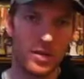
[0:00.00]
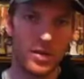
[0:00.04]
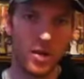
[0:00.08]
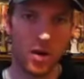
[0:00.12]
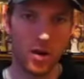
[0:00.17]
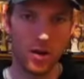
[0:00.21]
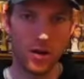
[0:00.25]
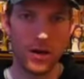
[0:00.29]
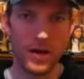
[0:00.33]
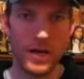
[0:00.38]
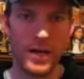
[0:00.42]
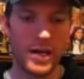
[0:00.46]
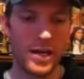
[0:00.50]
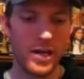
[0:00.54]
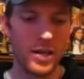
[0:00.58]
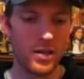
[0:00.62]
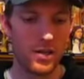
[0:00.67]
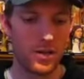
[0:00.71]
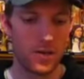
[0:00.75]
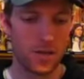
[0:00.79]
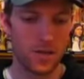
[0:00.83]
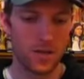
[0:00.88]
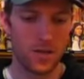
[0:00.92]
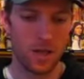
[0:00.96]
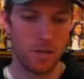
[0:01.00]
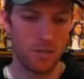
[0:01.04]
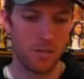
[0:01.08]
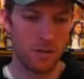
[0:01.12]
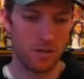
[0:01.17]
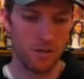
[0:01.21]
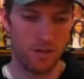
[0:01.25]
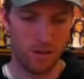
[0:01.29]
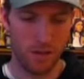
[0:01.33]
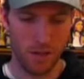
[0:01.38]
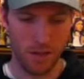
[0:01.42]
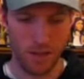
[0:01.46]
$1.80 or
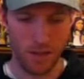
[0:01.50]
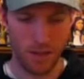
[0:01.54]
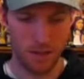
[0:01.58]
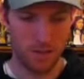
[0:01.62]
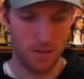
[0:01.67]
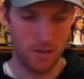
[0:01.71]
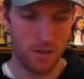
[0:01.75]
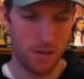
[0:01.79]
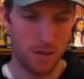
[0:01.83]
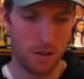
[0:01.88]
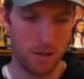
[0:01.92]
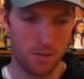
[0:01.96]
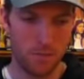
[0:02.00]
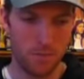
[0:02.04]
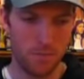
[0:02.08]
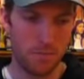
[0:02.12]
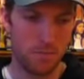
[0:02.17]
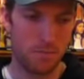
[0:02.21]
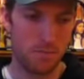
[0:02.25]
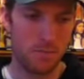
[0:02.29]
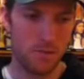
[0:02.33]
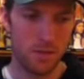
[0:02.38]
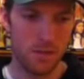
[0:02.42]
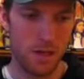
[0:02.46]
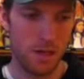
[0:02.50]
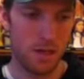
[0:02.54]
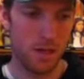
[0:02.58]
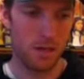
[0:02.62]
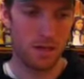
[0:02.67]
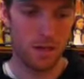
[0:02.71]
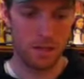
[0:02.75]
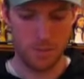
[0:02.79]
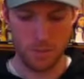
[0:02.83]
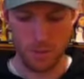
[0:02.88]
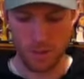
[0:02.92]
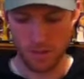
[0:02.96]
something for that, so it's not
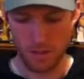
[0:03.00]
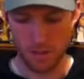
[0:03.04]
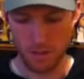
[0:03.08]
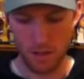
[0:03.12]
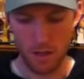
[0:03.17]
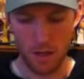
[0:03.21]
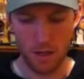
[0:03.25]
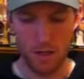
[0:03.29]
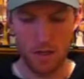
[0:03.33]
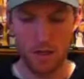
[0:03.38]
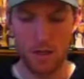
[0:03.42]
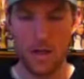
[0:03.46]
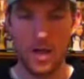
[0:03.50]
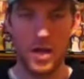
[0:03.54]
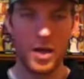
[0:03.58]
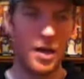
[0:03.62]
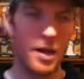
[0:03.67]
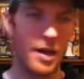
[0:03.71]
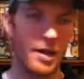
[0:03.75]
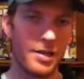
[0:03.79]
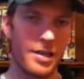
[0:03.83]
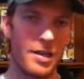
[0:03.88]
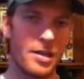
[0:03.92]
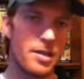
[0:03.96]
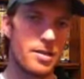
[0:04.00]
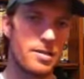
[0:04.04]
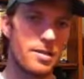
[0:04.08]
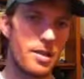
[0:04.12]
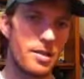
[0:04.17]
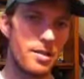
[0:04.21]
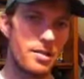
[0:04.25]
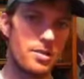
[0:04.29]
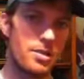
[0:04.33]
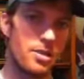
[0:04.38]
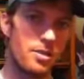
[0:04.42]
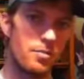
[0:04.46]
like I spent a lot. And then they sent